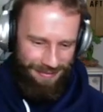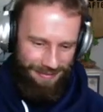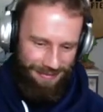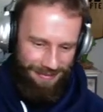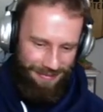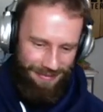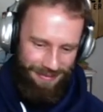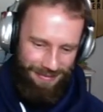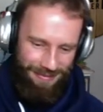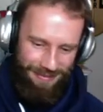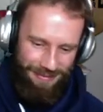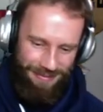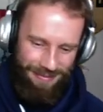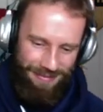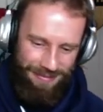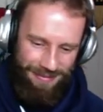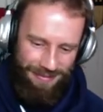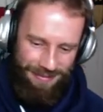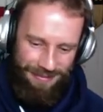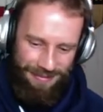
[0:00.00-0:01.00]

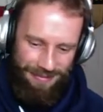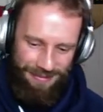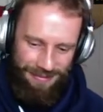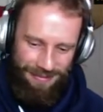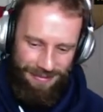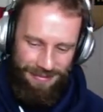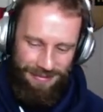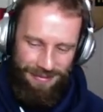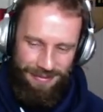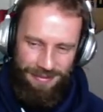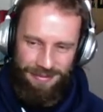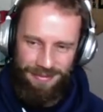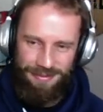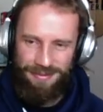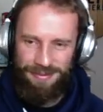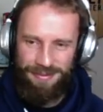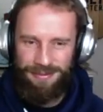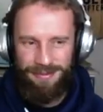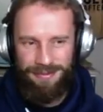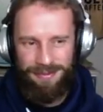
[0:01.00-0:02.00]

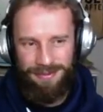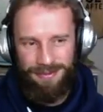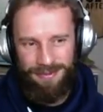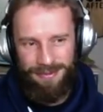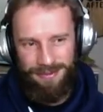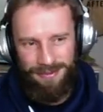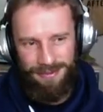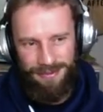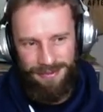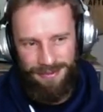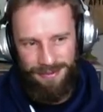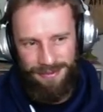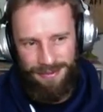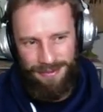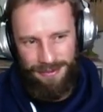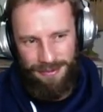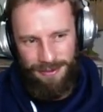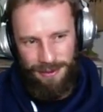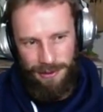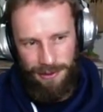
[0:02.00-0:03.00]

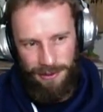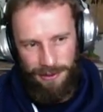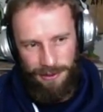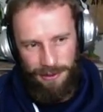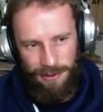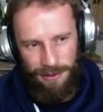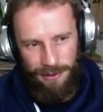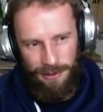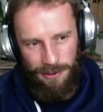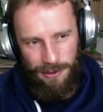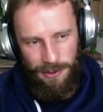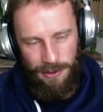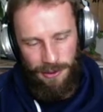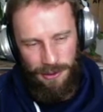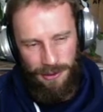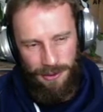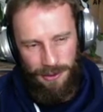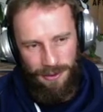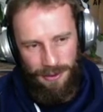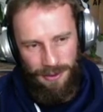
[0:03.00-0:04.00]

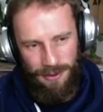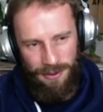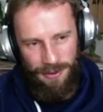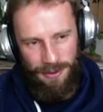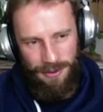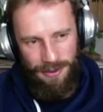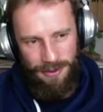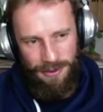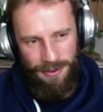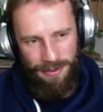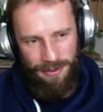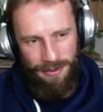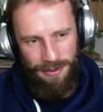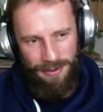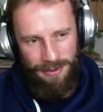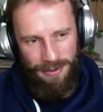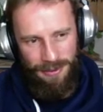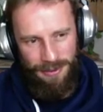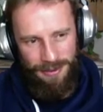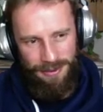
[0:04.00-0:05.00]

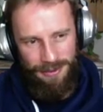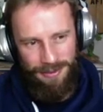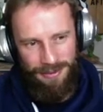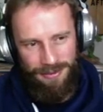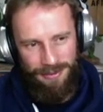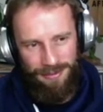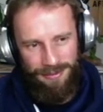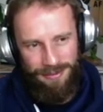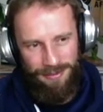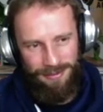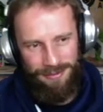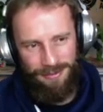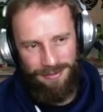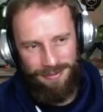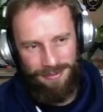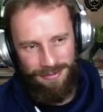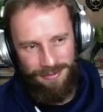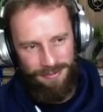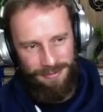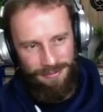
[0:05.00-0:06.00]

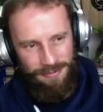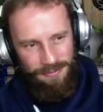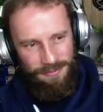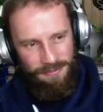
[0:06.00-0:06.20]
[no speech]